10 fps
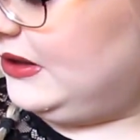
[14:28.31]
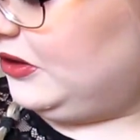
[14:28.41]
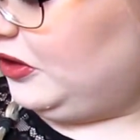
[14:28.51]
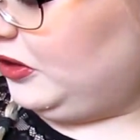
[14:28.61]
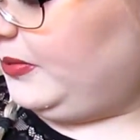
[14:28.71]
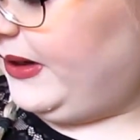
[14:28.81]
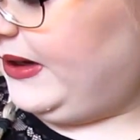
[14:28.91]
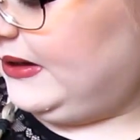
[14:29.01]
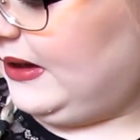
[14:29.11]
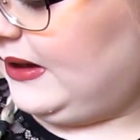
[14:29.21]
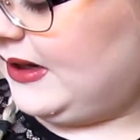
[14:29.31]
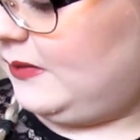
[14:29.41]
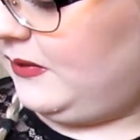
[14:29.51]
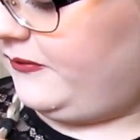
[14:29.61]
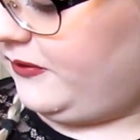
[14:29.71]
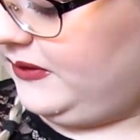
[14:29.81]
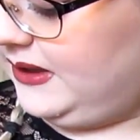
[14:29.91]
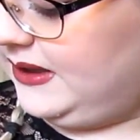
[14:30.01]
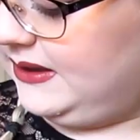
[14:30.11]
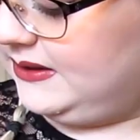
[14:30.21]
and Urban. I kind of went for
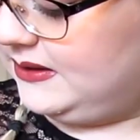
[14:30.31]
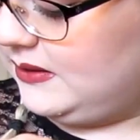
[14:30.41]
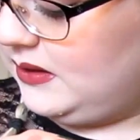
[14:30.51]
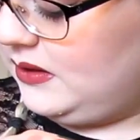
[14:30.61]
these.